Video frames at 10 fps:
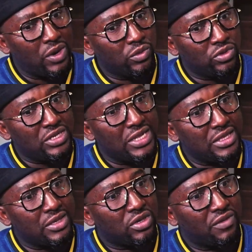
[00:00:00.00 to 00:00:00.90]
why would you then
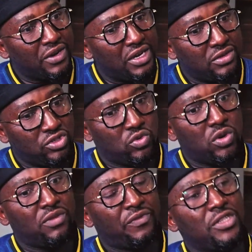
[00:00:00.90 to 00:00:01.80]
think, okay, fine, you
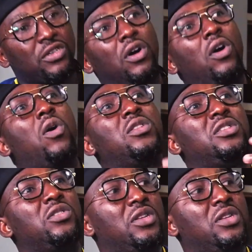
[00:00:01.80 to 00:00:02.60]
want to feature all these